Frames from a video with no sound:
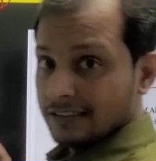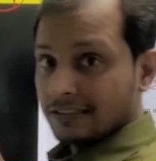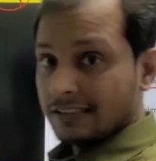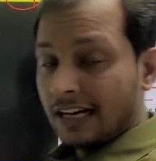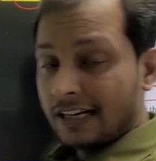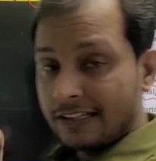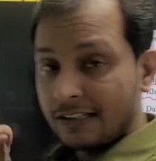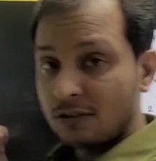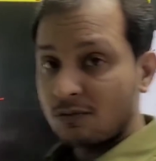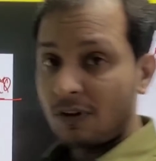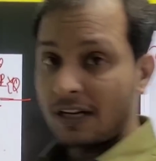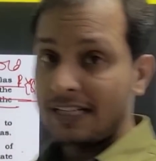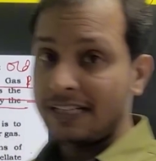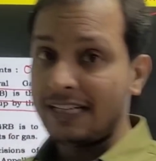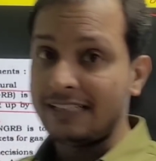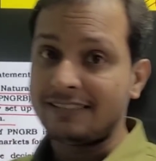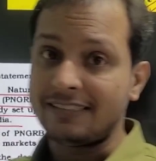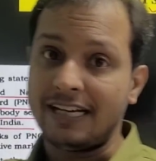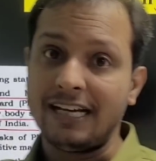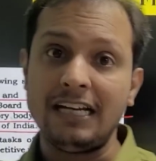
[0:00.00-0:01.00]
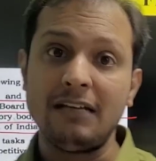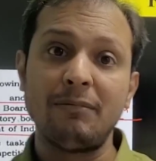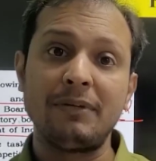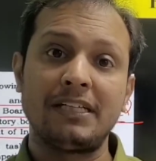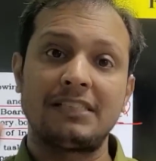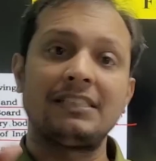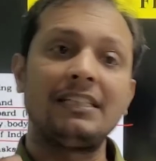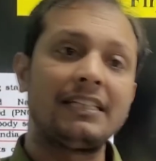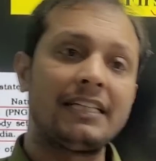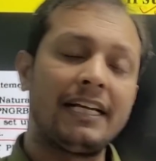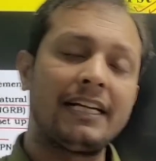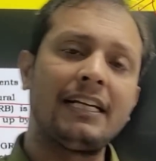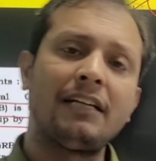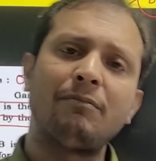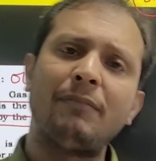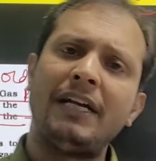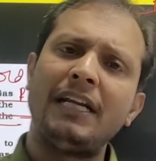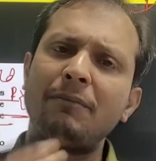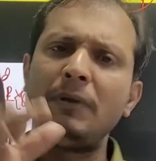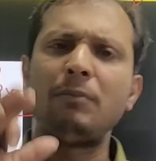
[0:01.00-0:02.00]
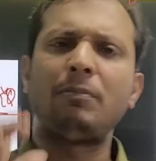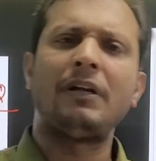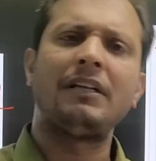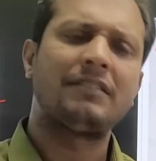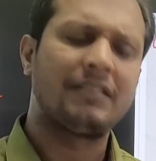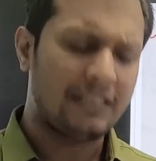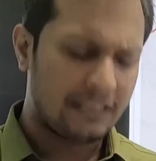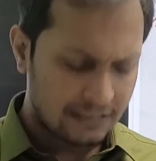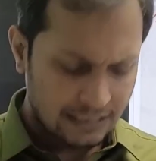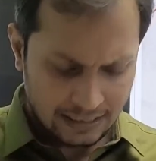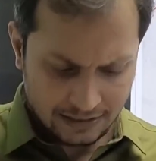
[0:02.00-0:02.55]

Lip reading: That is why, guys, elimination technique, many people say